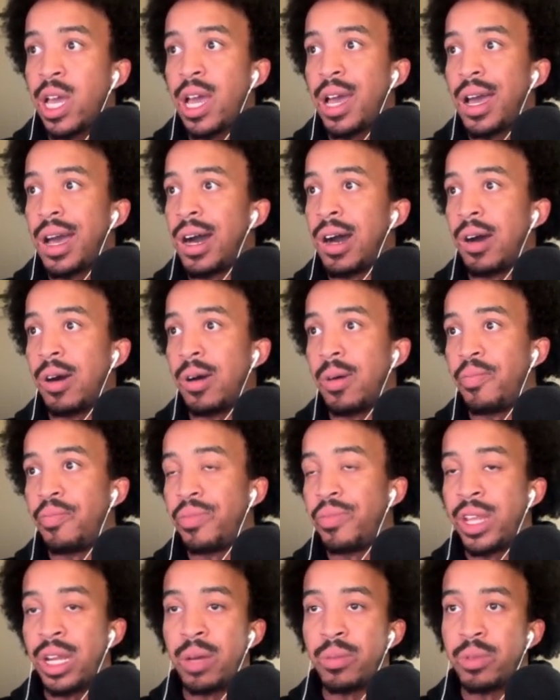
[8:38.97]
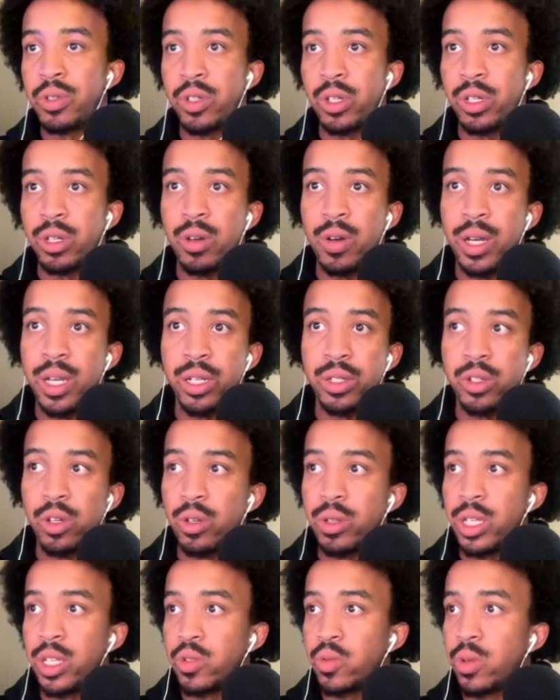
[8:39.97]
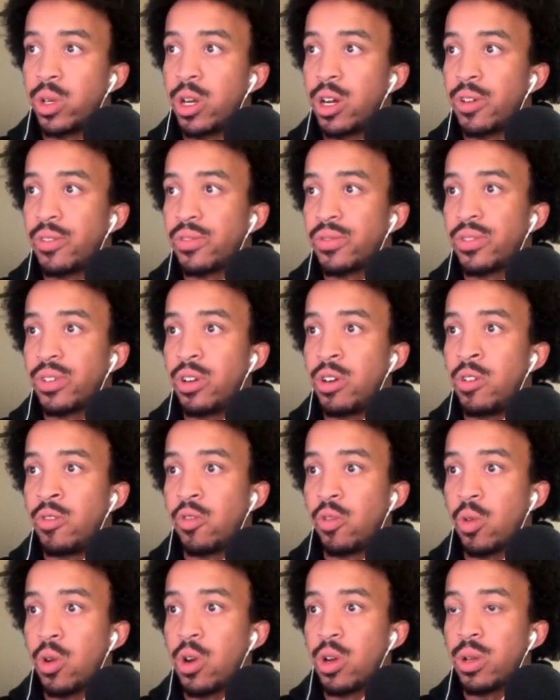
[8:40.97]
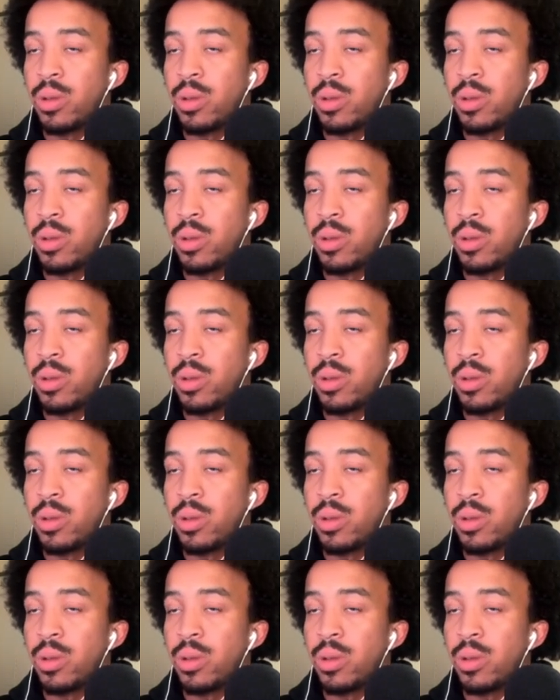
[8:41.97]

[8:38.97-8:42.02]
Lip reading: then I'm just going to go ahead and turn this one off overall.